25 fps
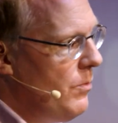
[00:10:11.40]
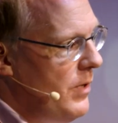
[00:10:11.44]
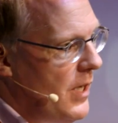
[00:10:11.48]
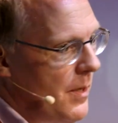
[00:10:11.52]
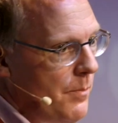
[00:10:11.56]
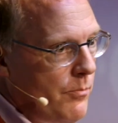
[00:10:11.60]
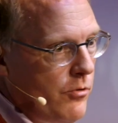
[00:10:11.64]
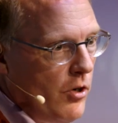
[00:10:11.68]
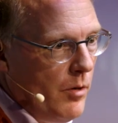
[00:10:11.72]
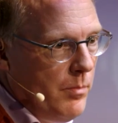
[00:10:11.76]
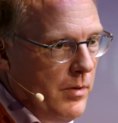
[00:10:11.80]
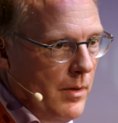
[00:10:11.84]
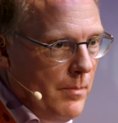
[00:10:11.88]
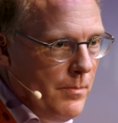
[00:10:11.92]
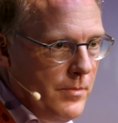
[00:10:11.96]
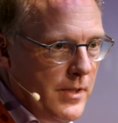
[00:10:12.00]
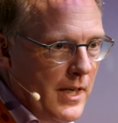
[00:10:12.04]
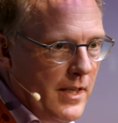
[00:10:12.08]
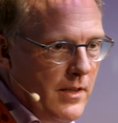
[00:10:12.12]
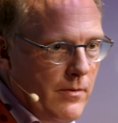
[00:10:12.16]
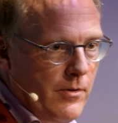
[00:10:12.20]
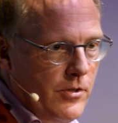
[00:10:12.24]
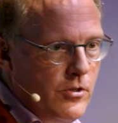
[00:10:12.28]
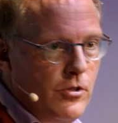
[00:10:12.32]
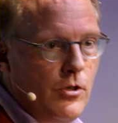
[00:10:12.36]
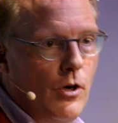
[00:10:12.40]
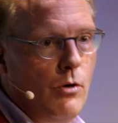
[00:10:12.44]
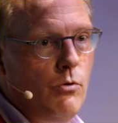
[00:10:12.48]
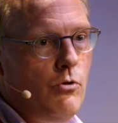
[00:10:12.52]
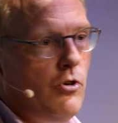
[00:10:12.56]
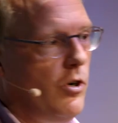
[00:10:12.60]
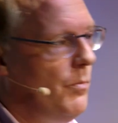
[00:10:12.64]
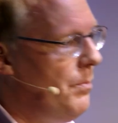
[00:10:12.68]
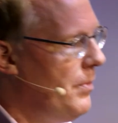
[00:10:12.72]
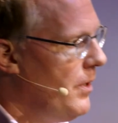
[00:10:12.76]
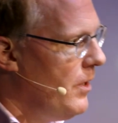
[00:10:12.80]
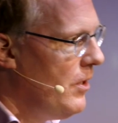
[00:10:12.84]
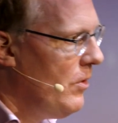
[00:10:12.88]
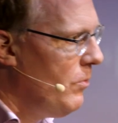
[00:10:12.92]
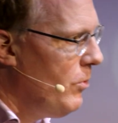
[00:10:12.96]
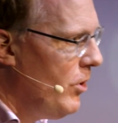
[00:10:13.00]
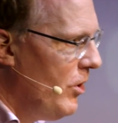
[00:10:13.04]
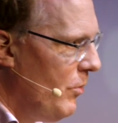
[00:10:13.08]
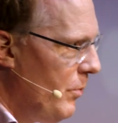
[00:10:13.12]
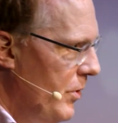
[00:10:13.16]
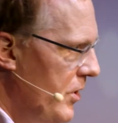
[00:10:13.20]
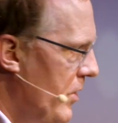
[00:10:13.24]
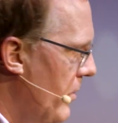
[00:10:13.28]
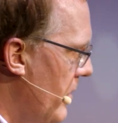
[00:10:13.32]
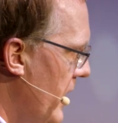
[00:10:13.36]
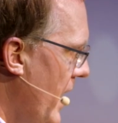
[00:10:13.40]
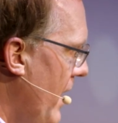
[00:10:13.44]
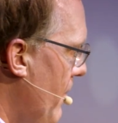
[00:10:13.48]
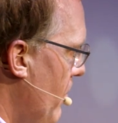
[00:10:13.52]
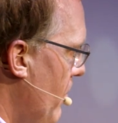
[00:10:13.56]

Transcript: unique problems, and there is no company in the world which is